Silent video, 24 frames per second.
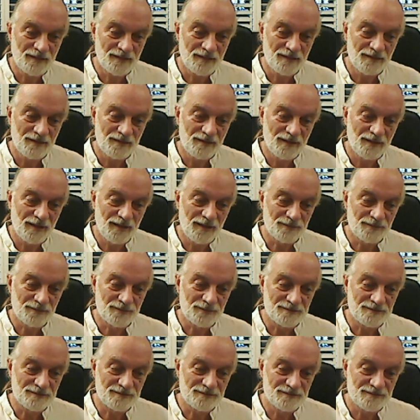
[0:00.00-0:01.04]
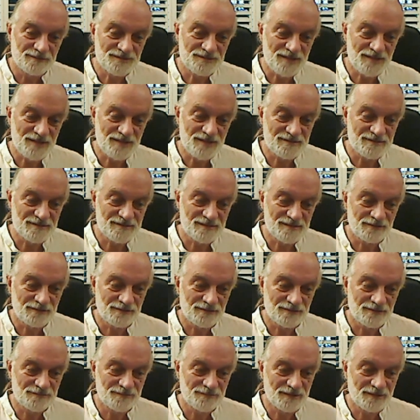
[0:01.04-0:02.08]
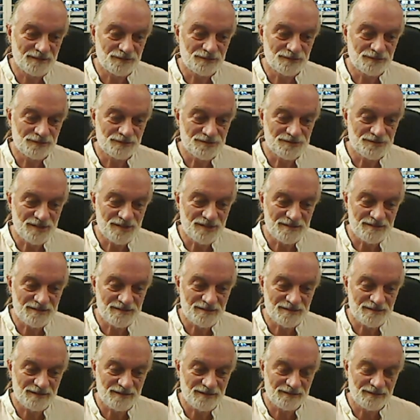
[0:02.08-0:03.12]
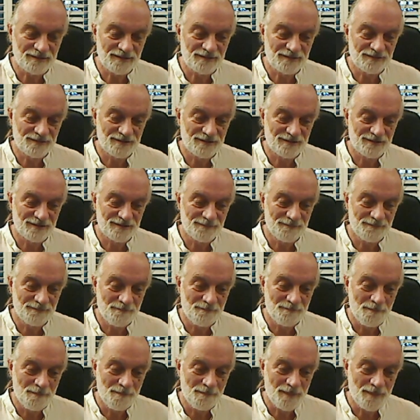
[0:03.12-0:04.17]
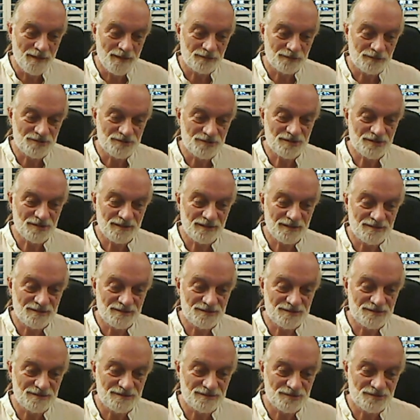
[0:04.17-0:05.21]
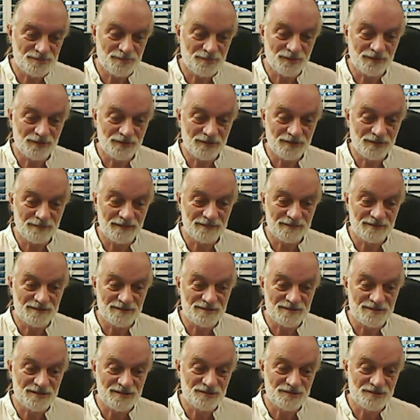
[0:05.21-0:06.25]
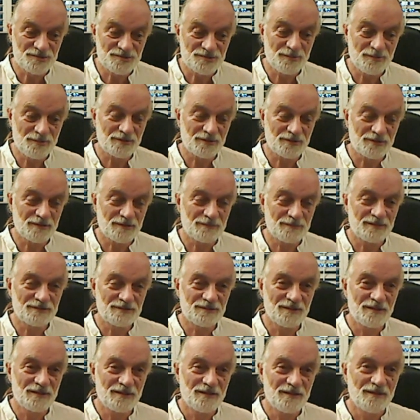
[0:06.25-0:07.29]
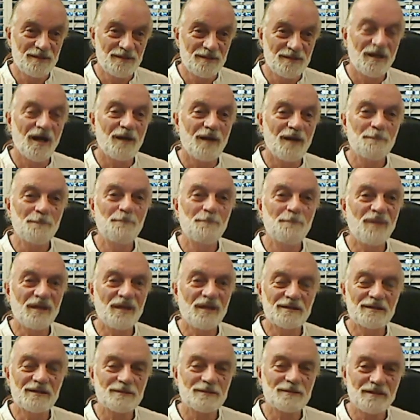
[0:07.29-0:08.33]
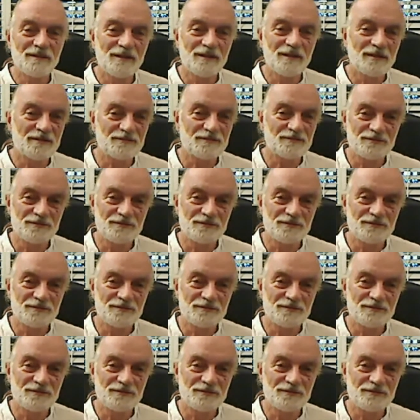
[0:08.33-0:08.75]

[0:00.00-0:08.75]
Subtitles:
our Satsang, my Guru Satsang, and Krishnadas spoke about this. He spoke about unbearable love.